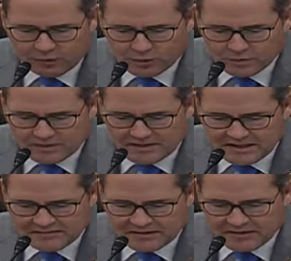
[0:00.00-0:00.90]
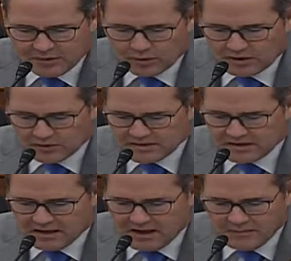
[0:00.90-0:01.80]
Florida receives the third lowest
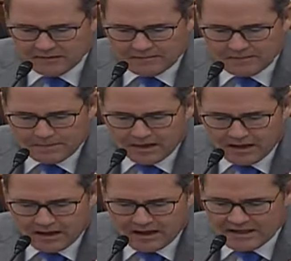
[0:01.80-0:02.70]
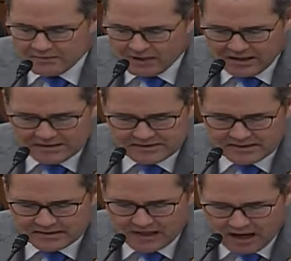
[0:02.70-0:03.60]
allotment. Uh, EPA's
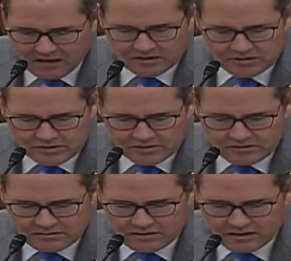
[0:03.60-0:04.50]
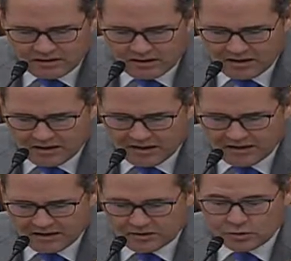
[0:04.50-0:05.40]
acknowledged uh,
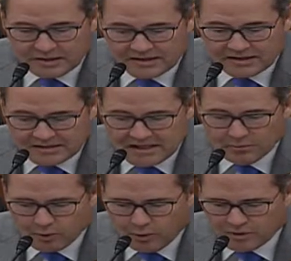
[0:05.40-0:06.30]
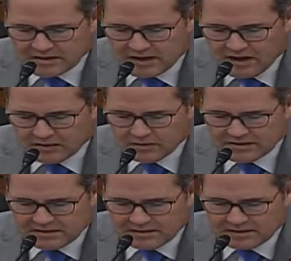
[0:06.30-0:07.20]
in a 2016 report to
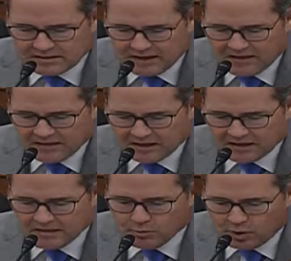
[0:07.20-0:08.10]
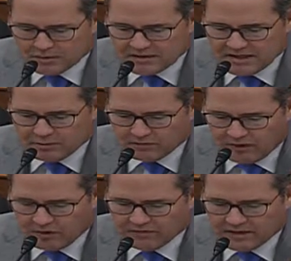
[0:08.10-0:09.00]
Congress and the, that the Clean Water State
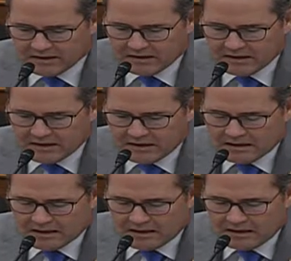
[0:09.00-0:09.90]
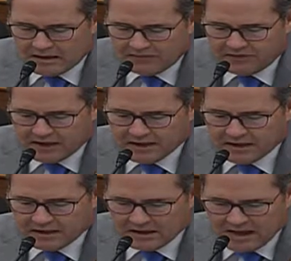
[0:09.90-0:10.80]
Revolving Fund
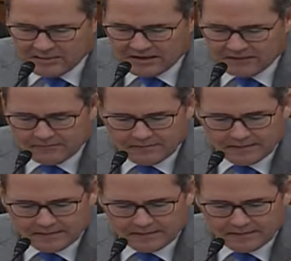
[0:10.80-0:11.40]
allotment